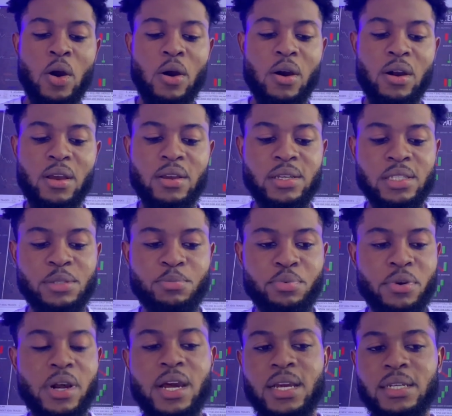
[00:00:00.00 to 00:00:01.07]
or is
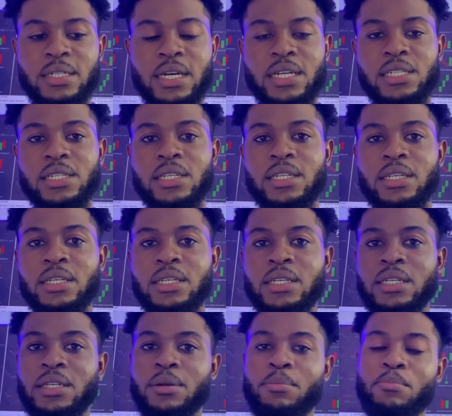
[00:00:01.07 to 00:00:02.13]
price actually
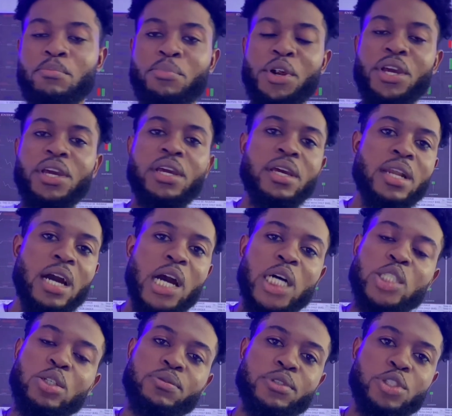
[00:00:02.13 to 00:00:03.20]
breaking
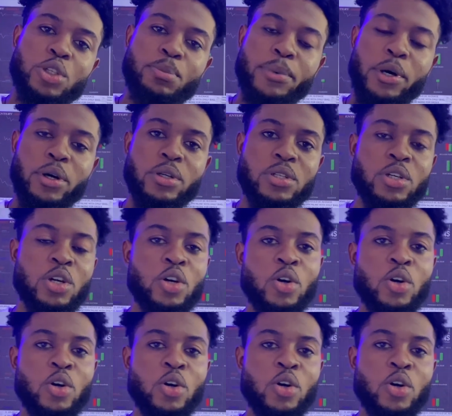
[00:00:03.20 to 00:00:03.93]
out of a support